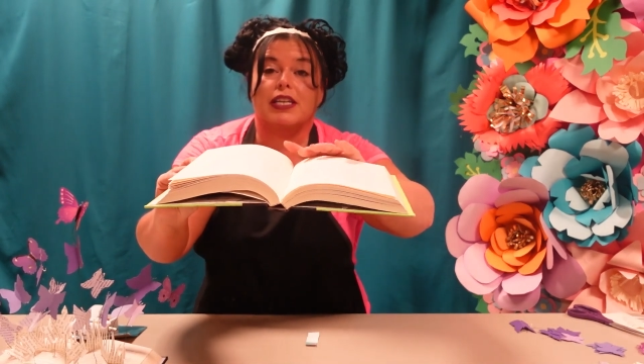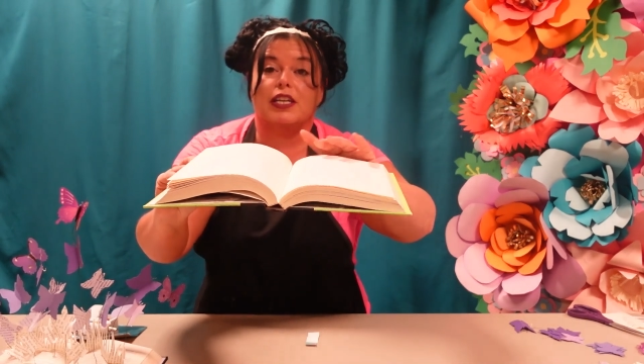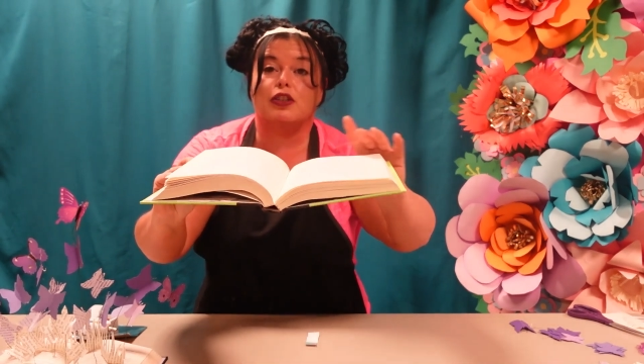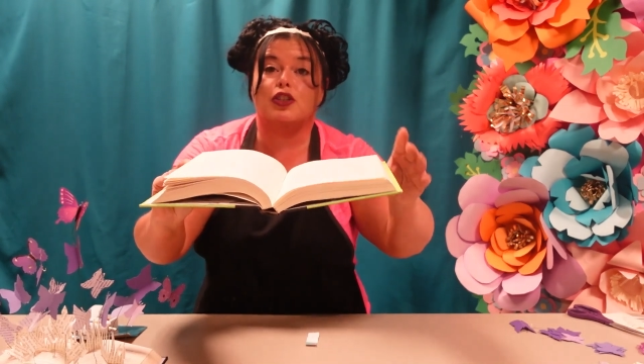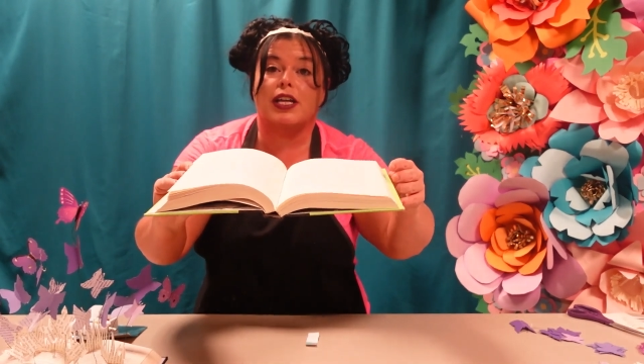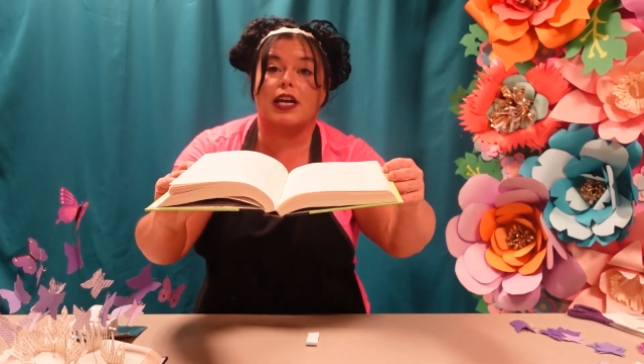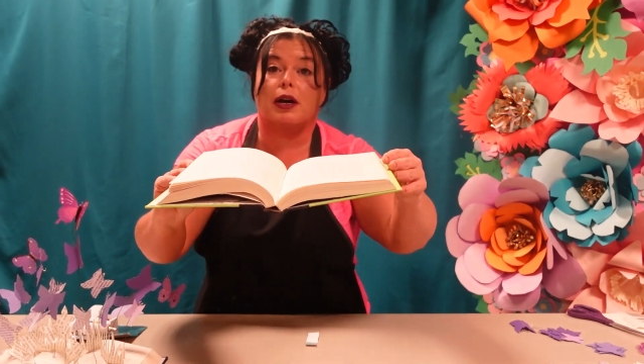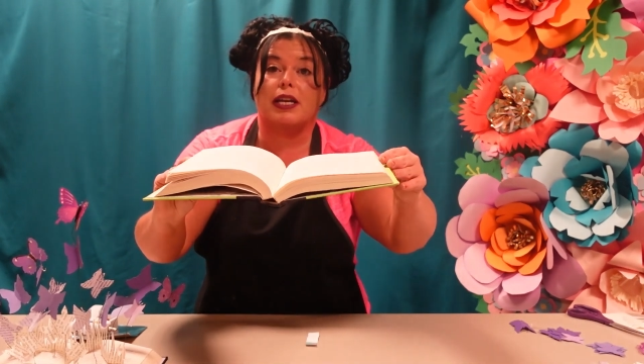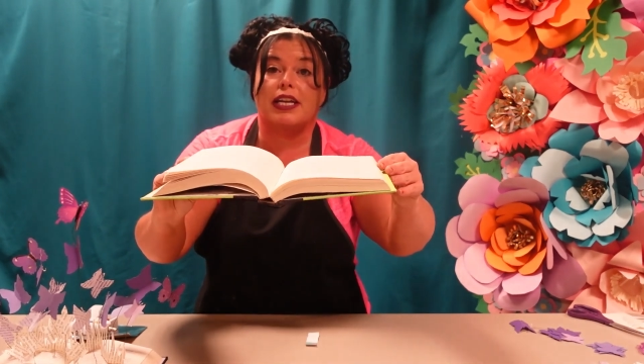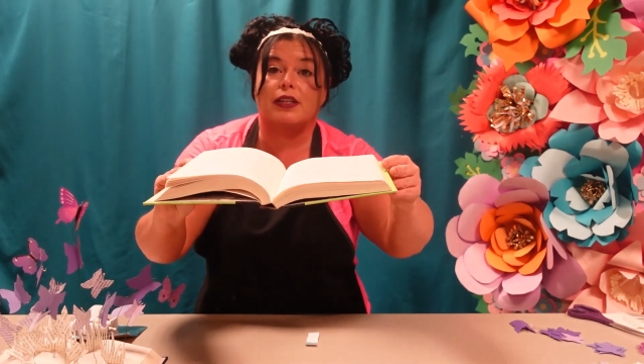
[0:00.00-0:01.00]
And you'll do that
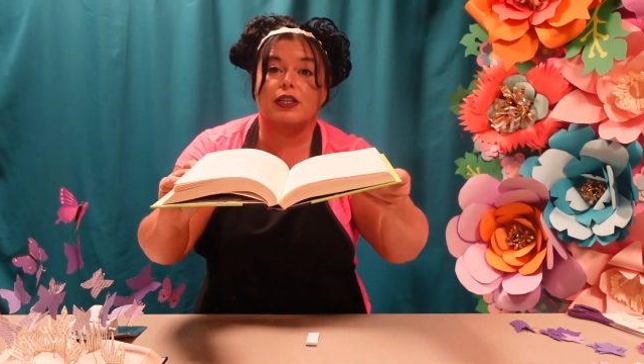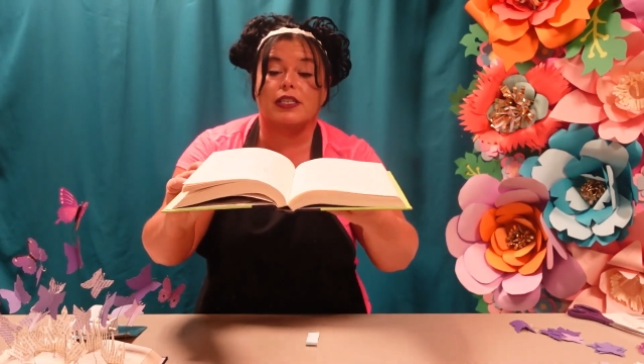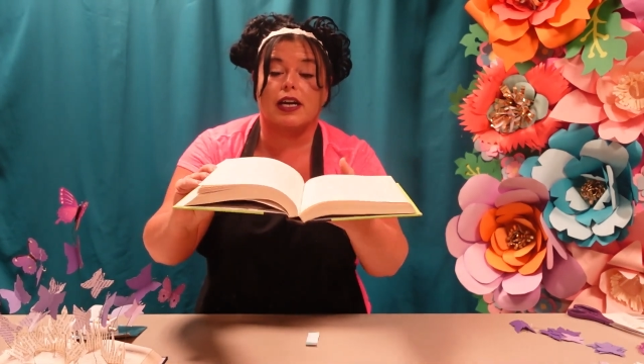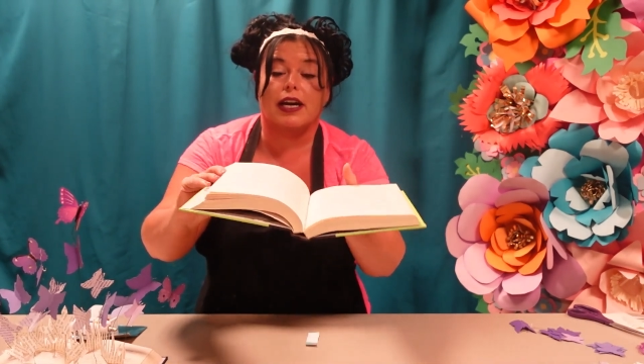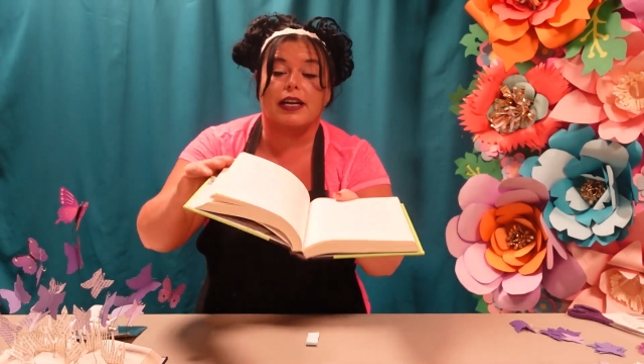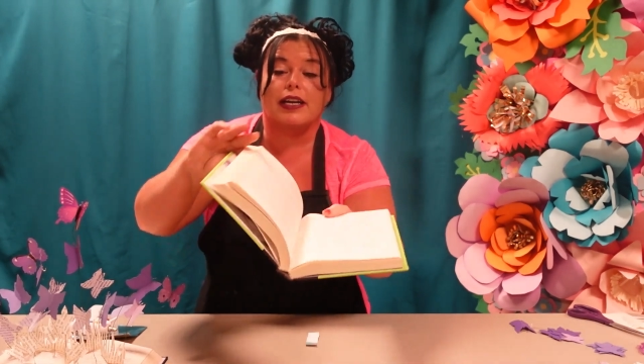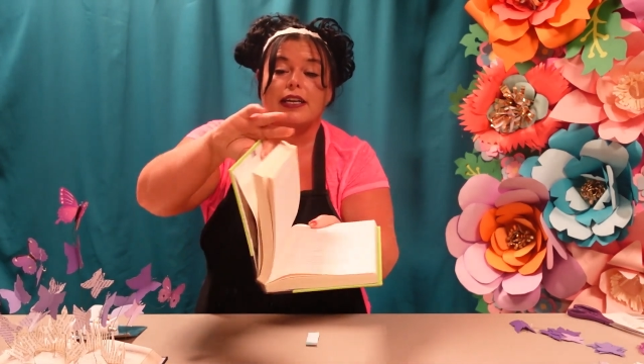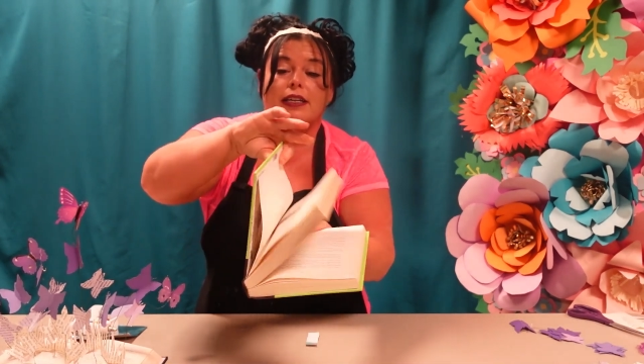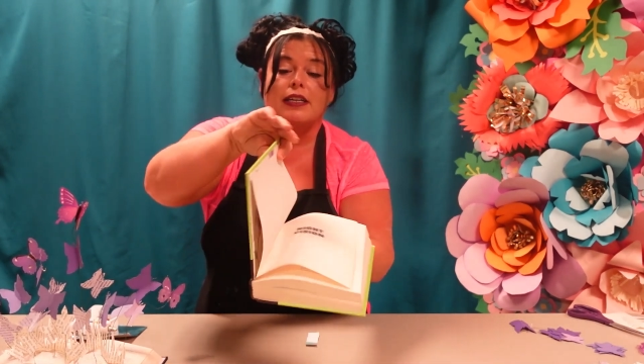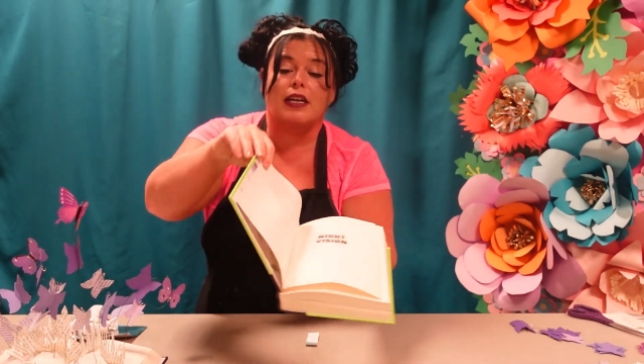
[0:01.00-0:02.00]
on either side.
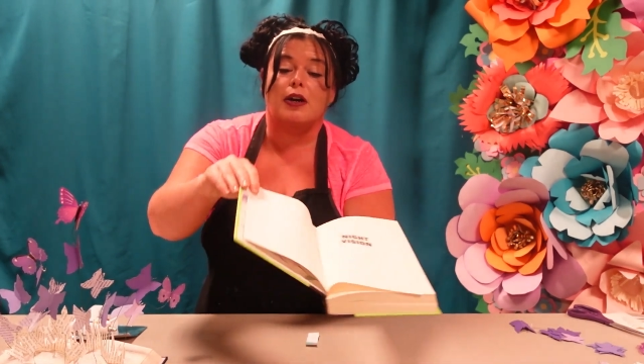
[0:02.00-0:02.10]
Again,